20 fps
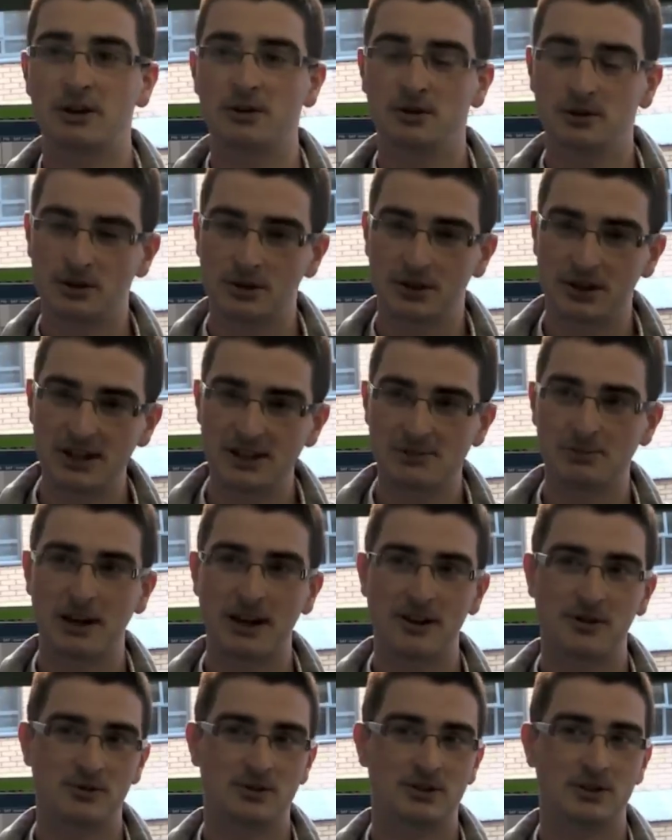You know, these
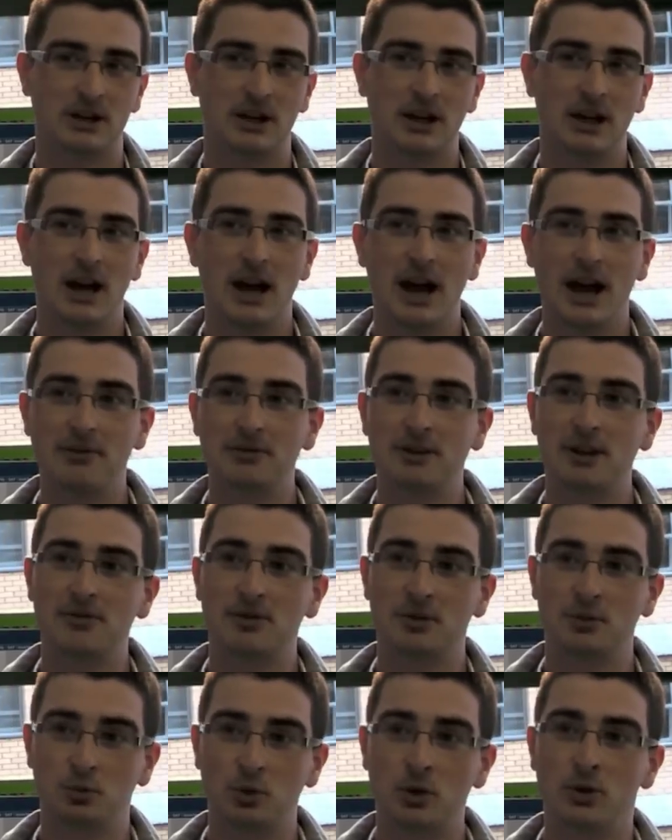players have
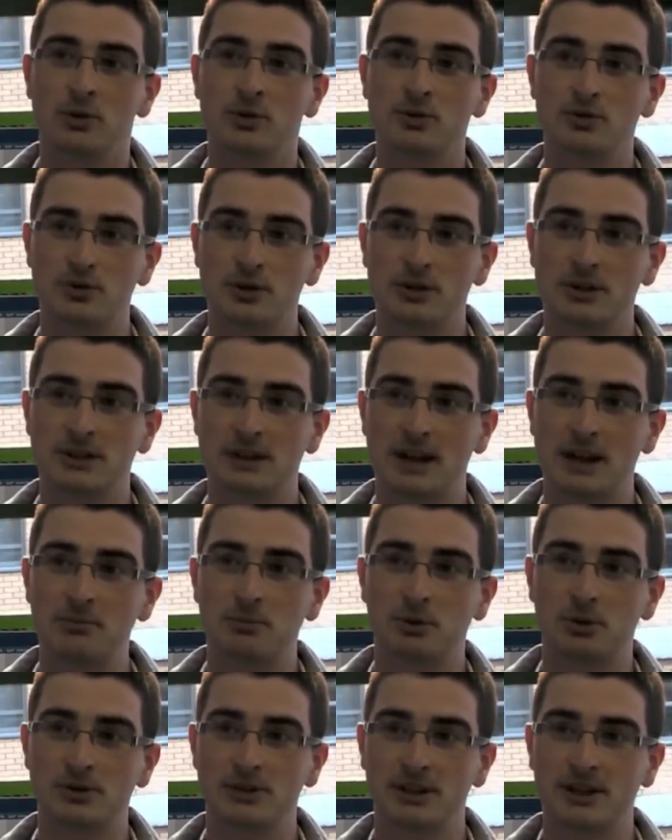given
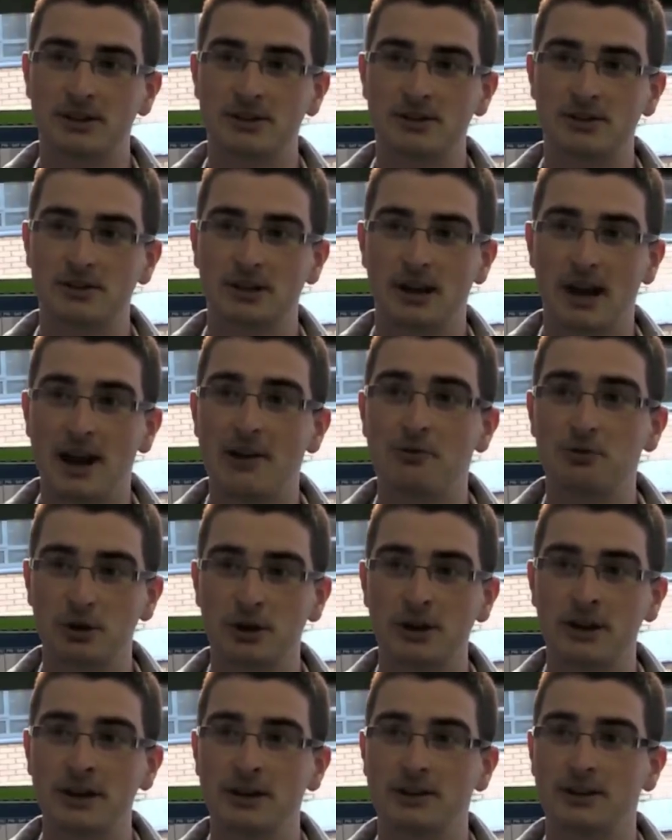110% every
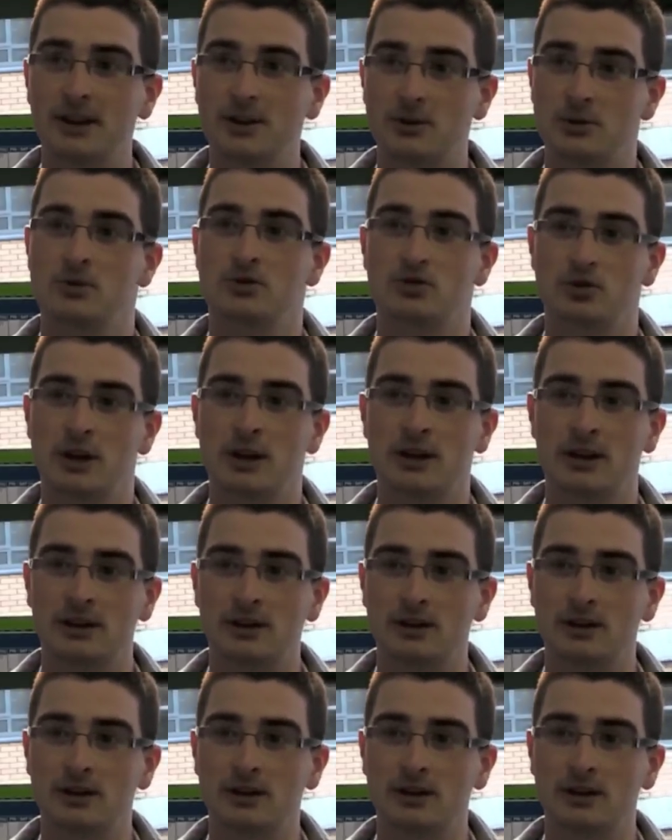night they go training.